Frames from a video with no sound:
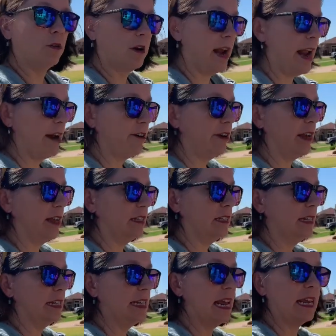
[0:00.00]
areas,
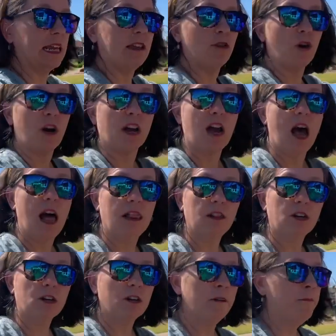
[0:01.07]
to take either a
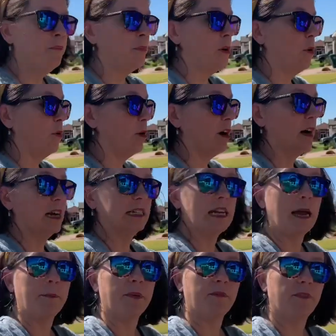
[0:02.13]
color or a
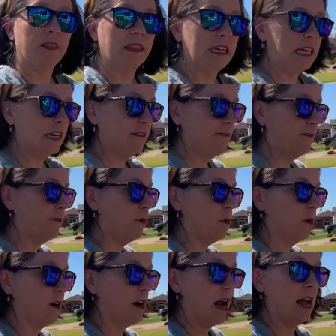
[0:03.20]
type of leaf
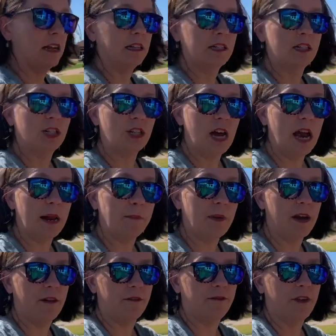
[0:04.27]
or a type
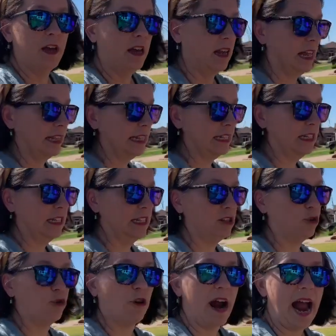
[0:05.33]
of, like this is
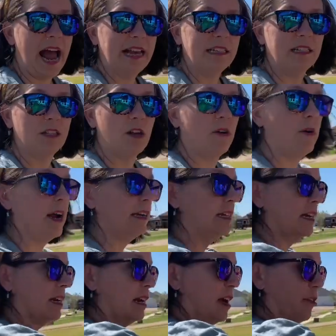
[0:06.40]
grass, so I did
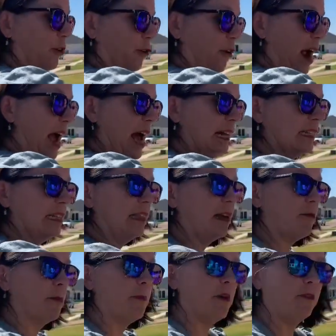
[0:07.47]
another grass, and they
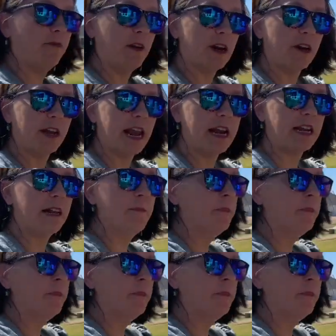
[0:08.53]
were both variegated.